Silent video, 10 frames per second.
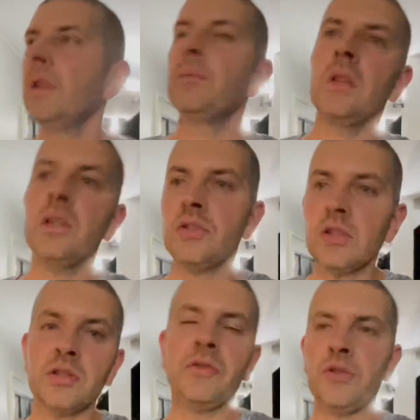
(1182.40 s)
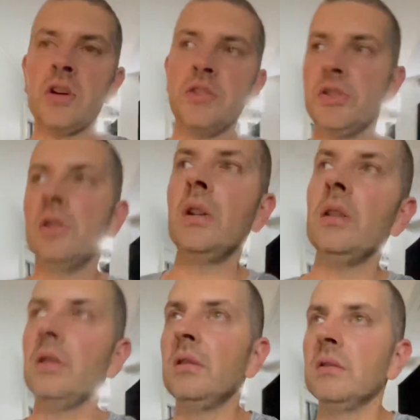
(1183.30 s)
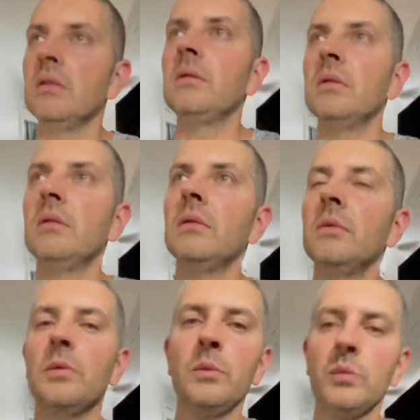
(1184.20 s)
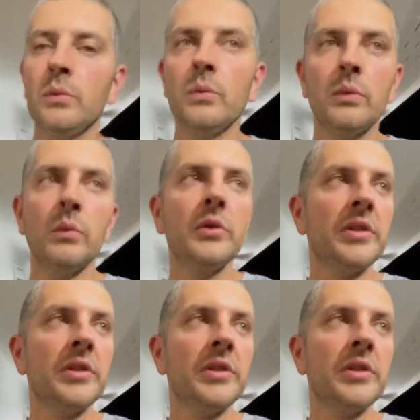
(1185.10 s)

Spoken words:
Yeah, it's just the first night and we'll